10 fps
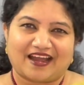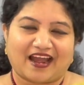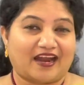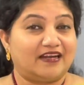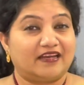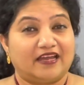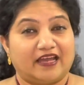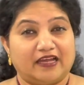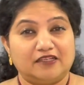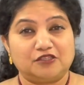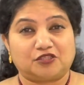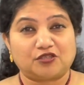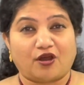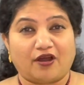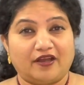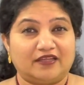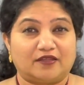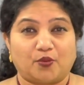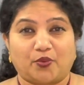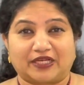and enjoy
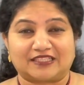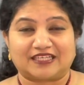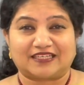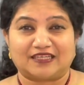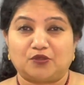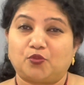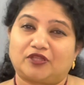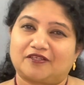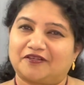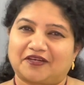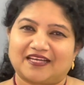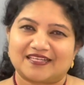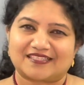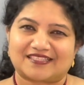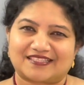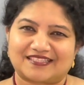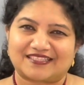the victory with grace.